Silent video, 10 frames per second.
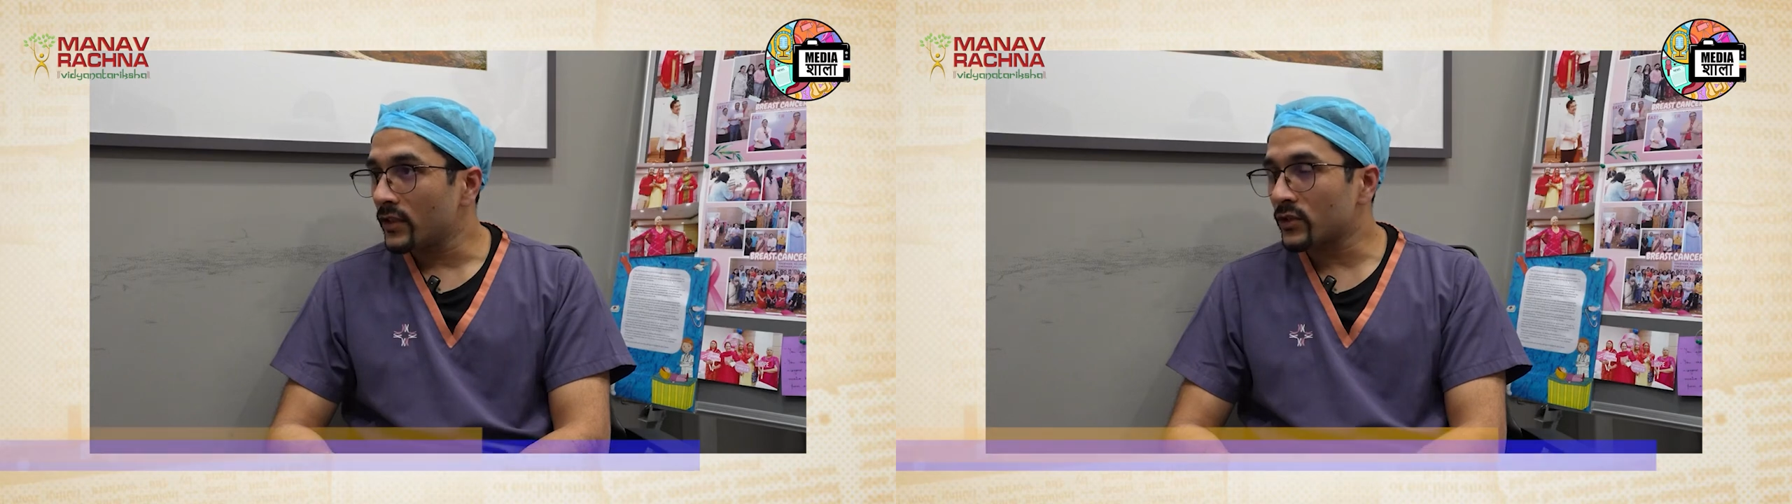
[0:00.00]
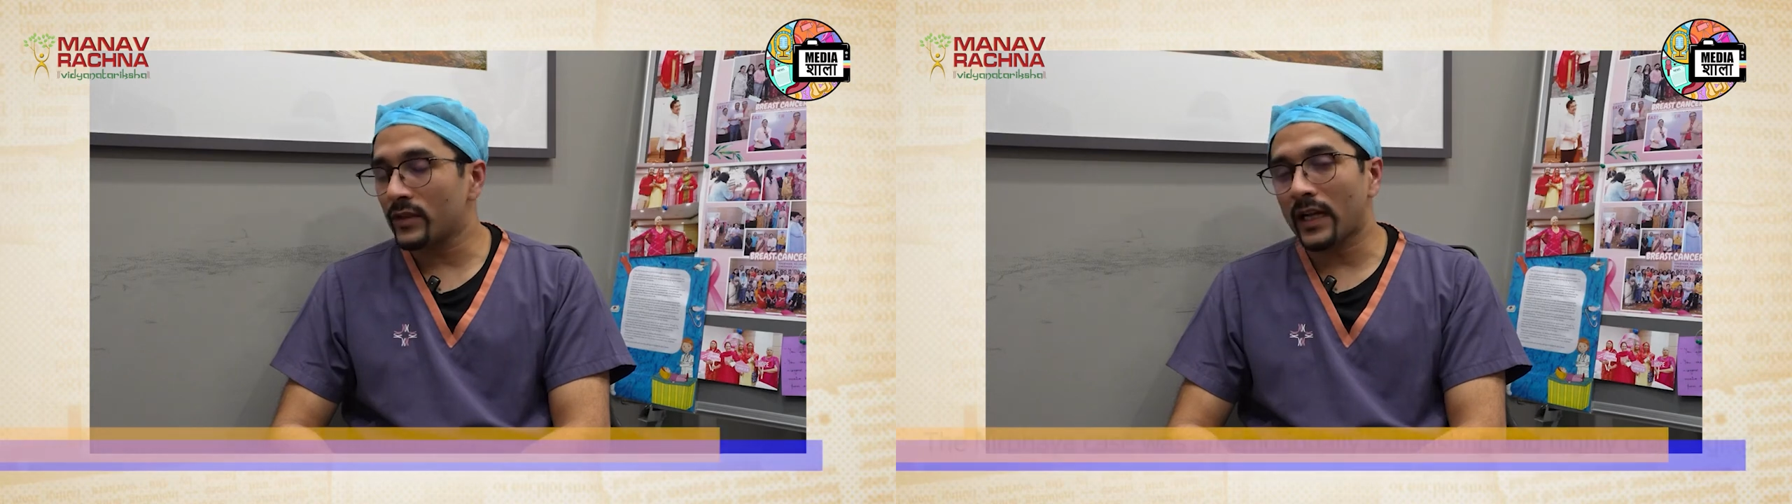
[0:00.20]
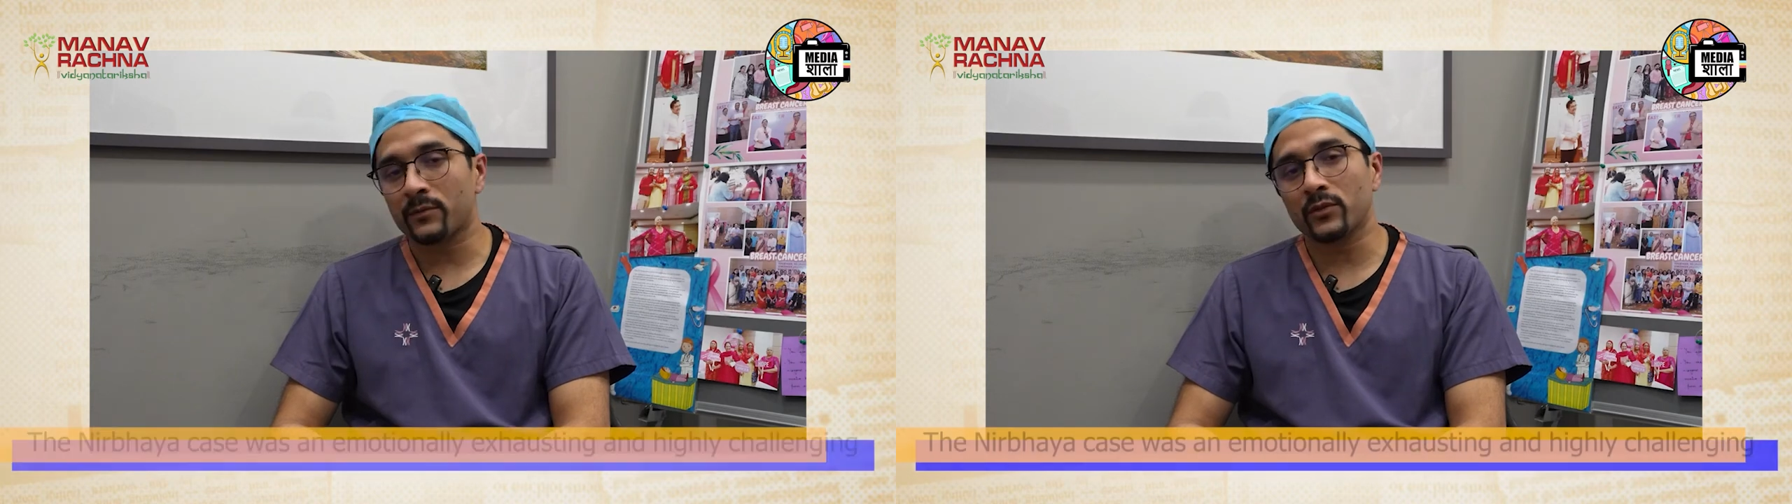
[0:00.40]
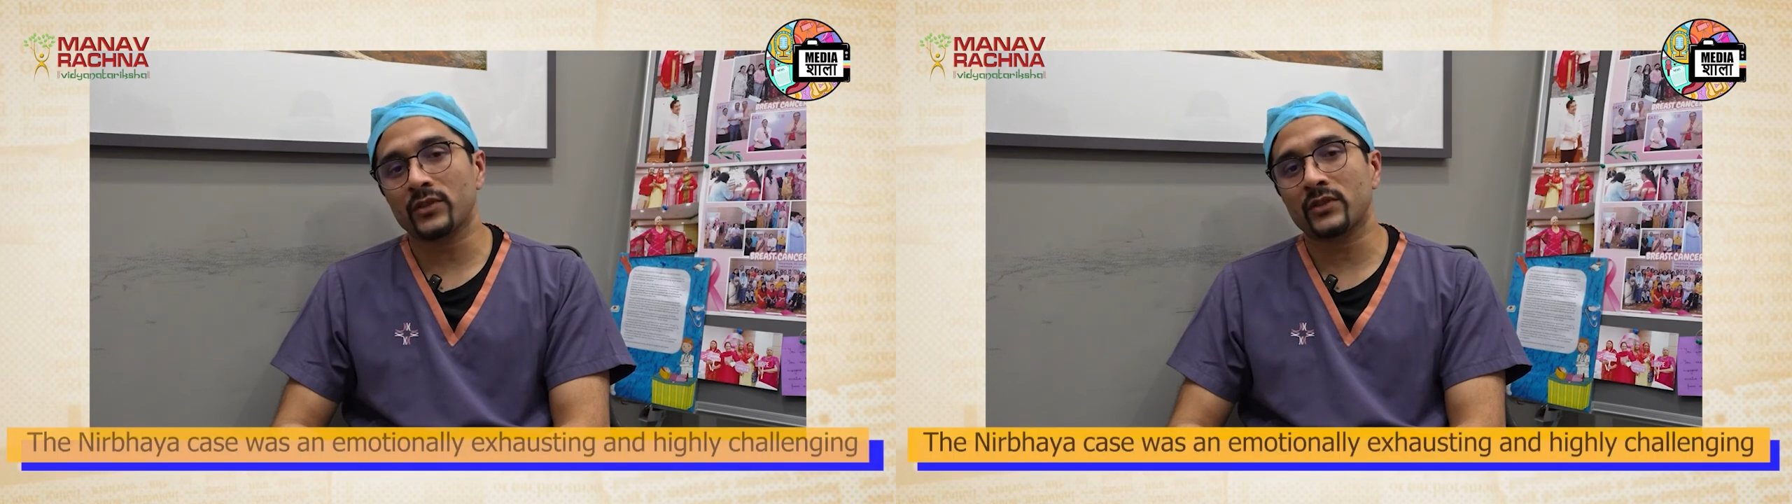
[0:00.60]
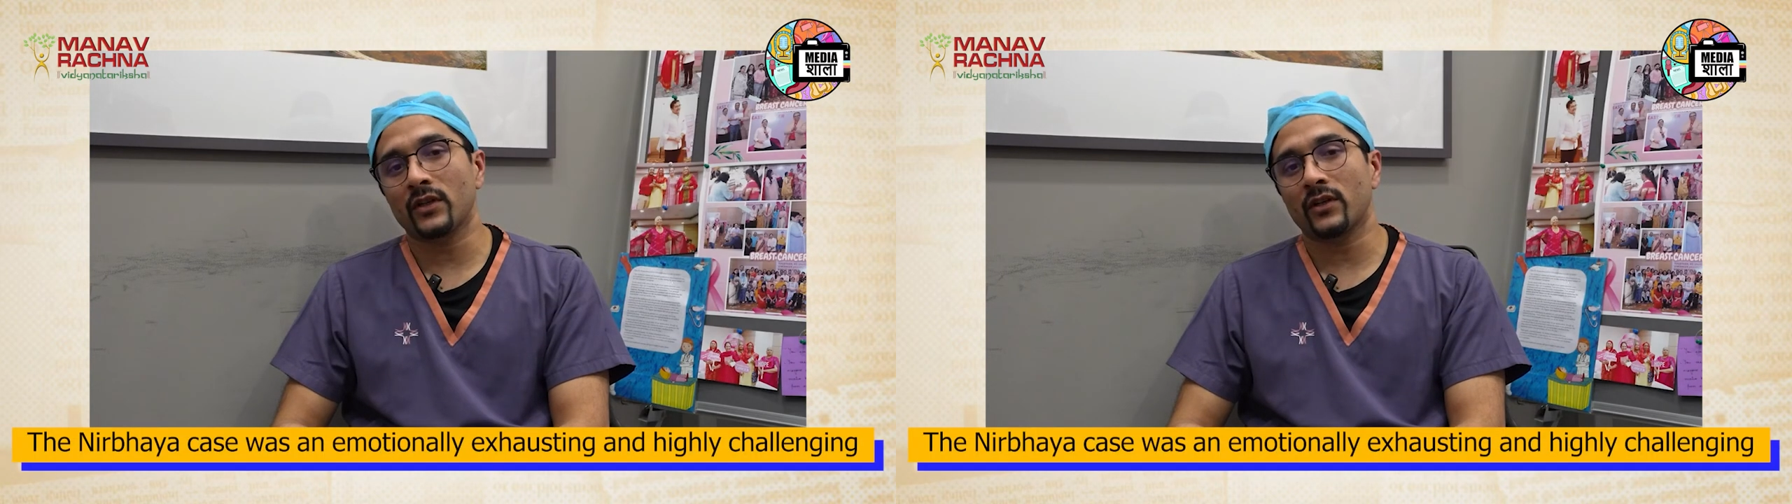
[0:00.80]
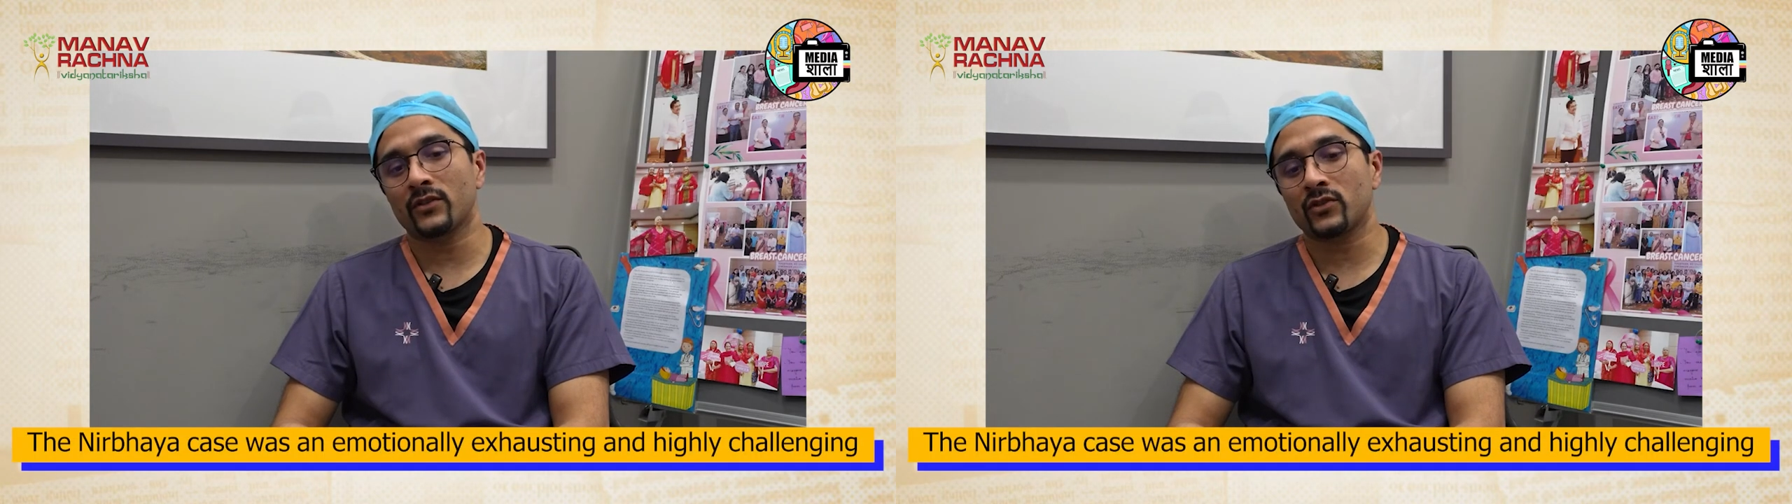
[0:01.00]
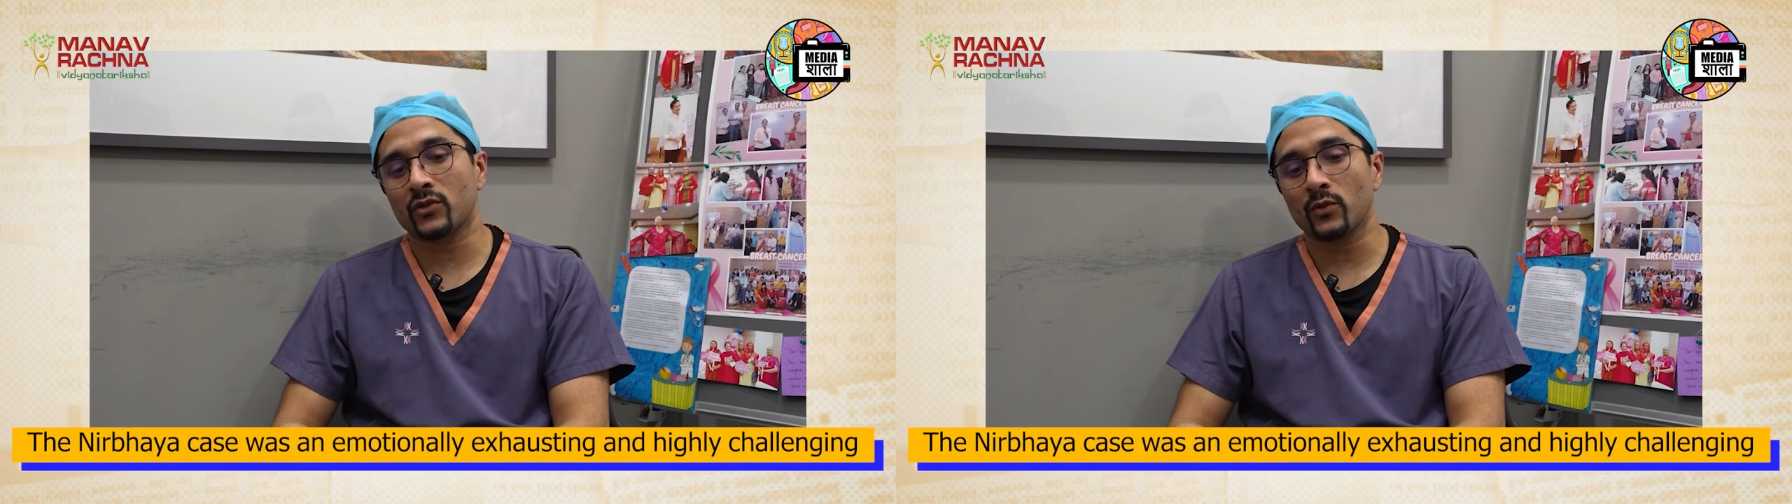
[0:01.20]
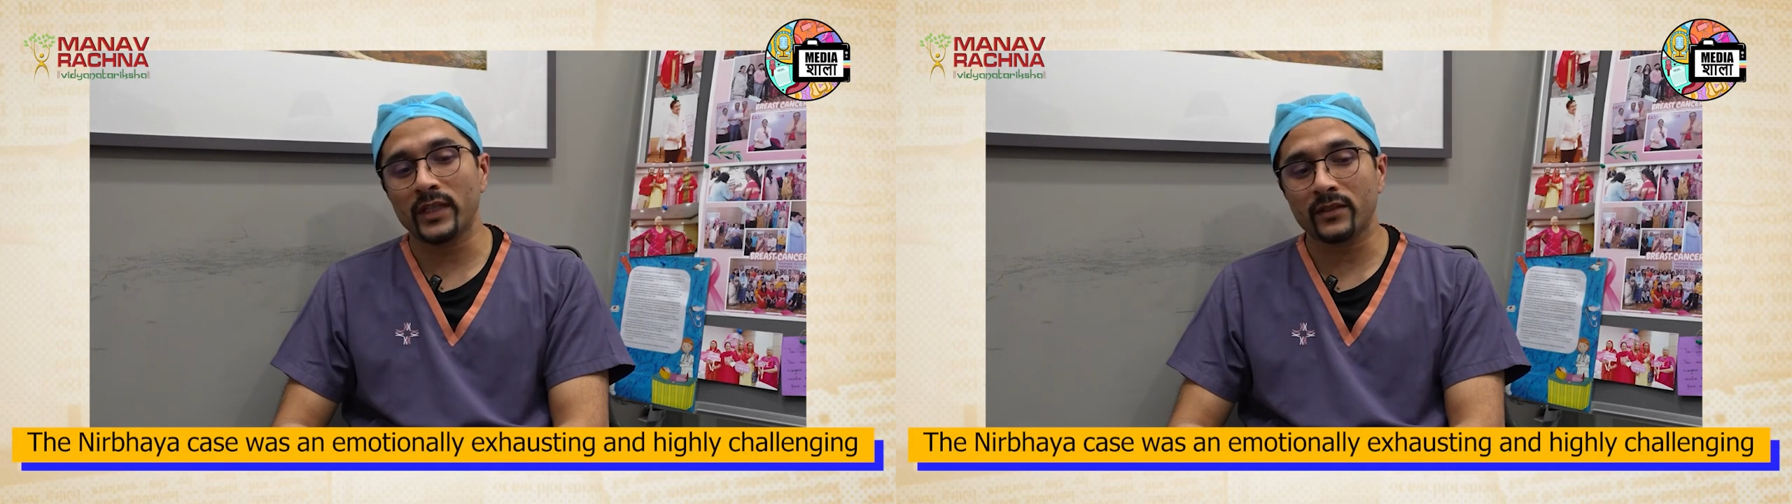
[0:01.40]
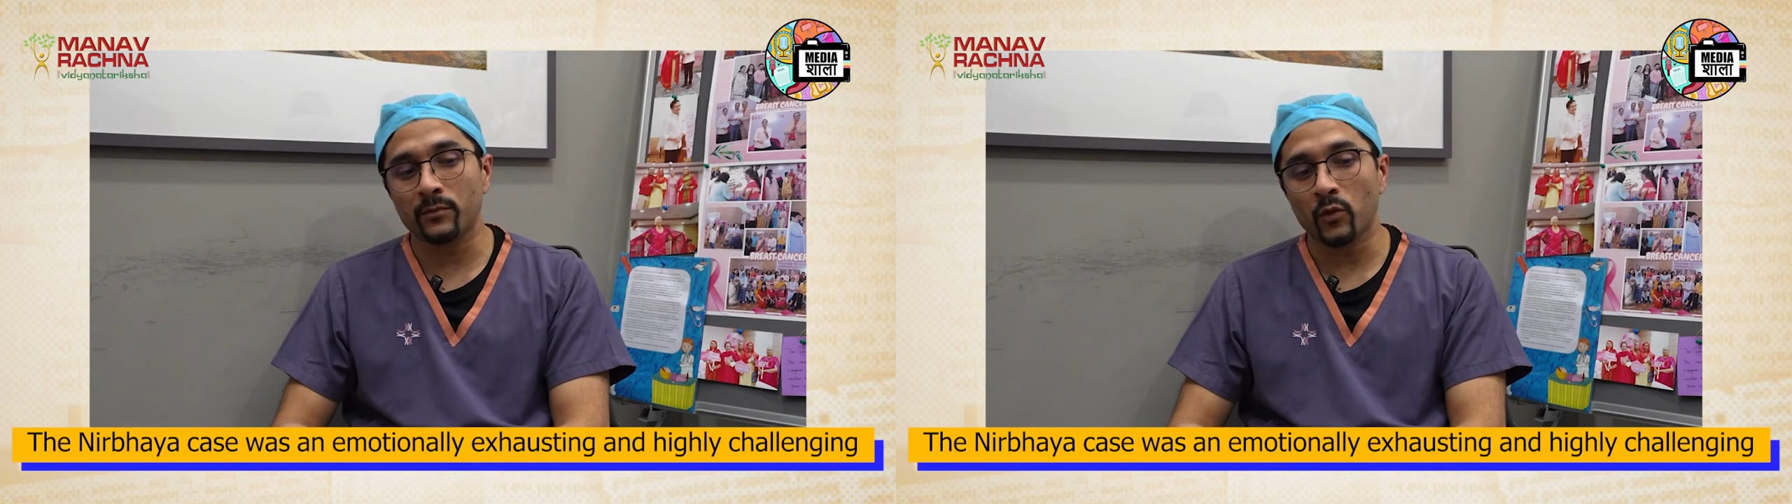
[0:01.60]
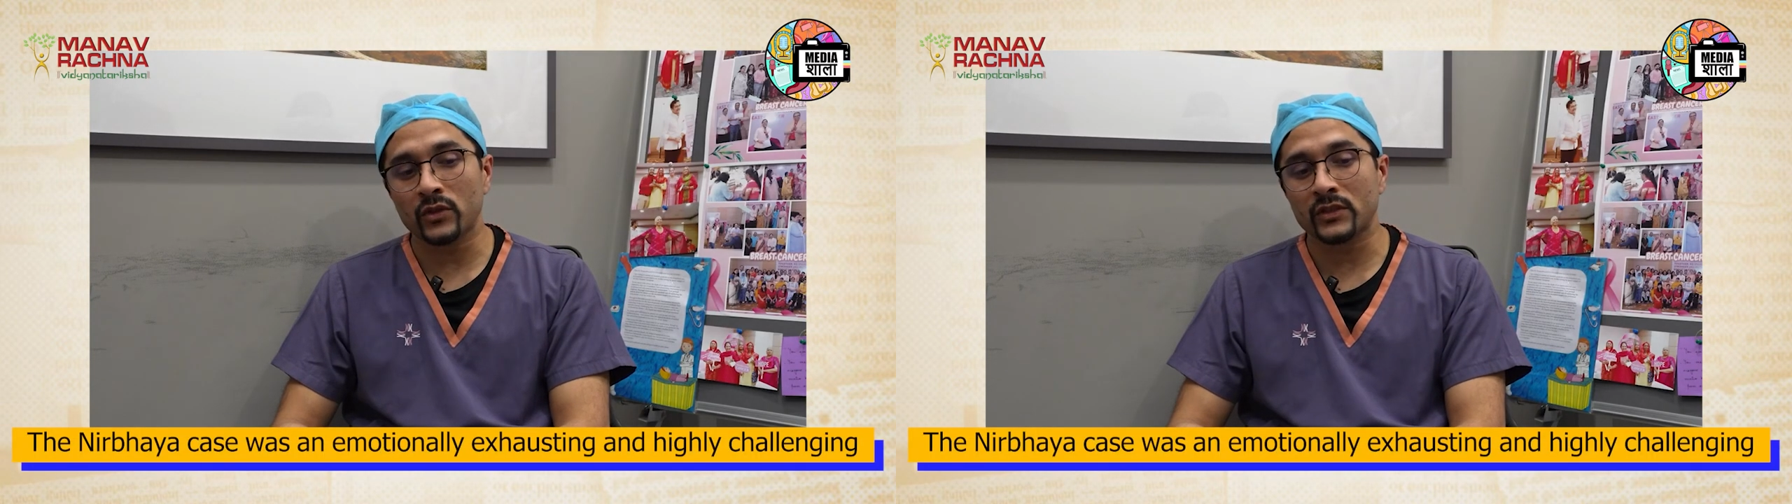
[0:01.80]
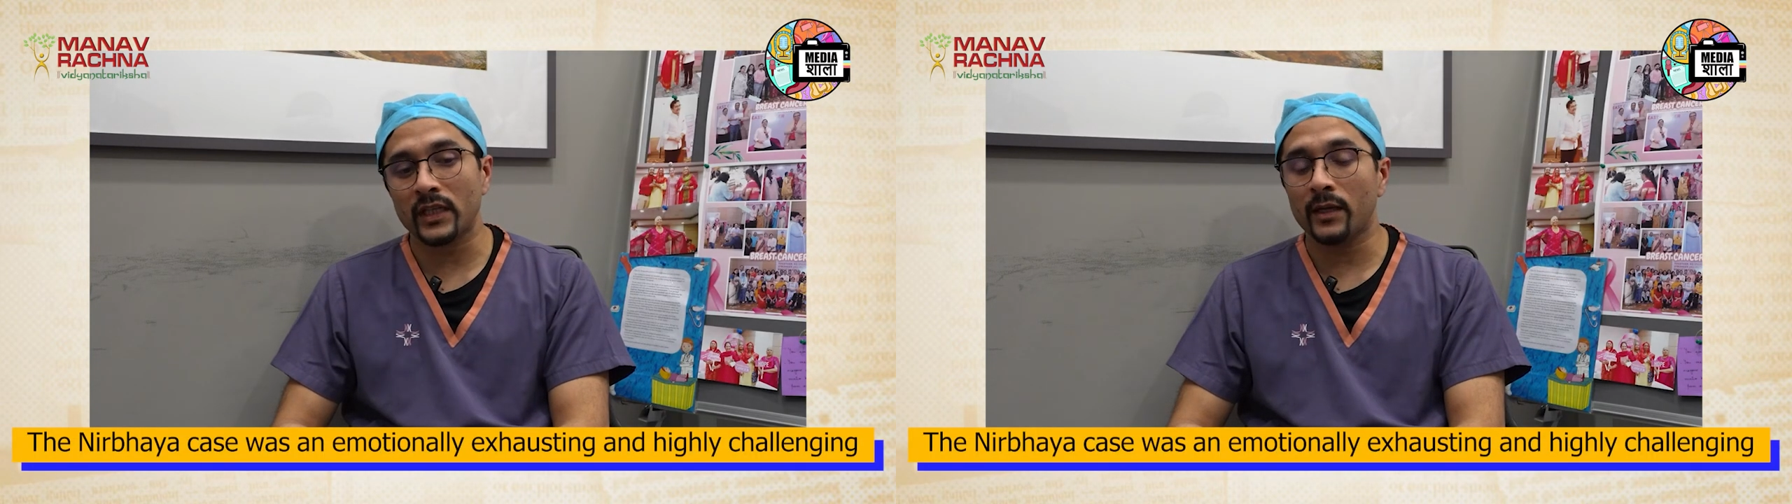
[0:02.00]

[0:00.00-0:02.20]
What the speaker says: So that was truly the most